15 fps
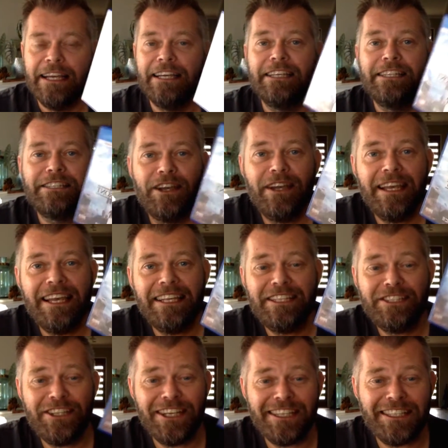So
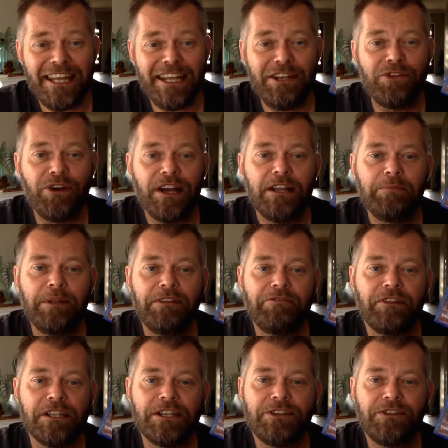it's just incredibly
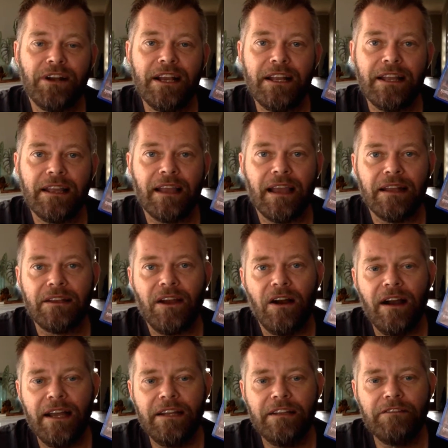frustrating and
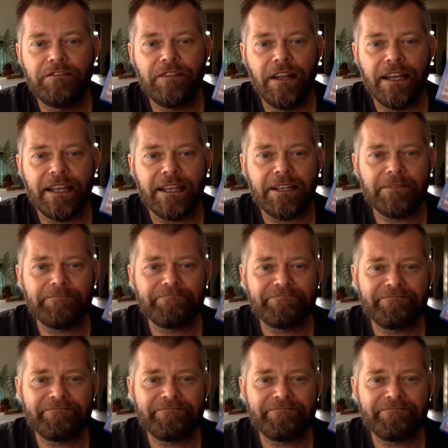kind of like